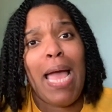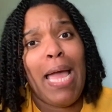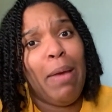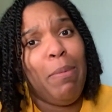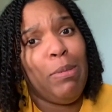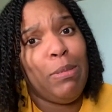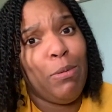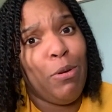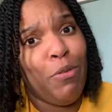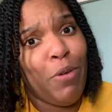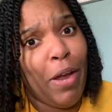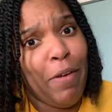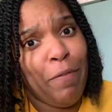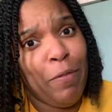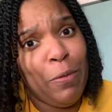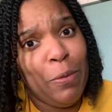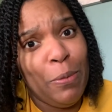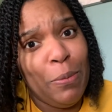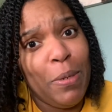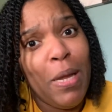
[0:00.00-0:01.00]
I can eat some great
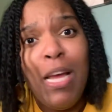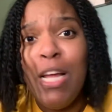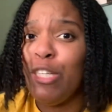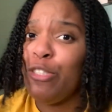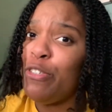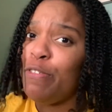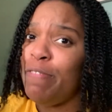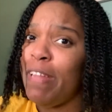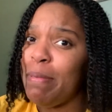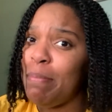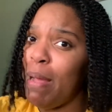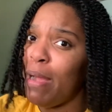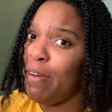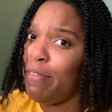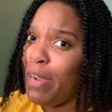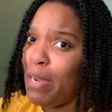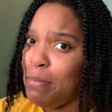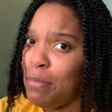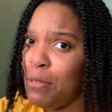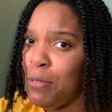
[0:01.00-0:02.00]
food to reflect my
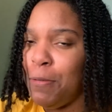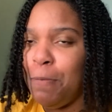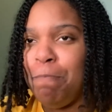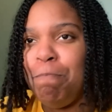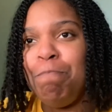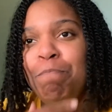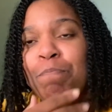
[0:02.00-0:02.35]
great mood.